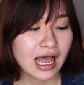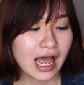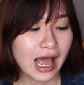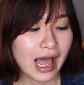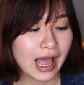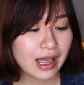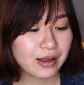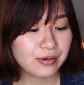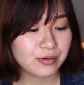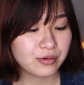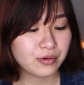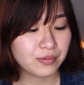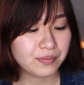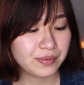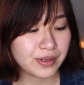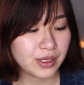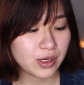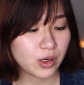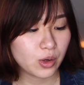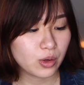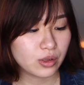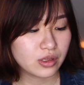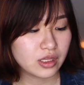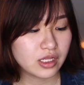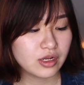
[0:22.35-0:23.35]
I will
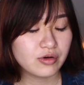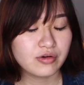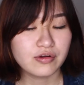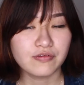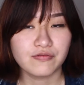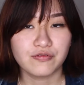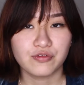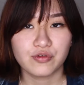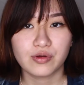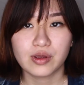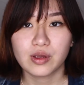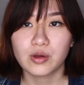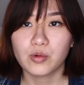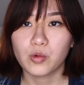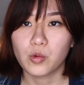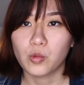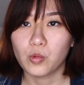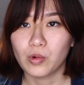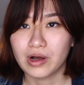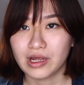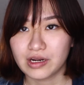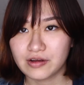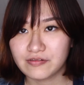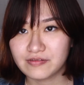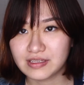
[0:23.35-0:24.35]
be only reviewing
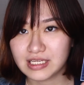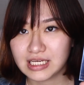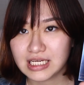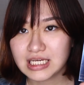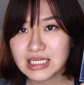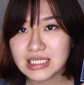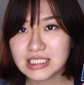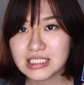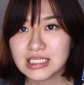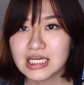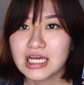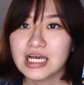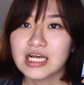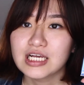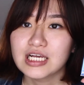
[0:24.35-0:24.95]
one of these,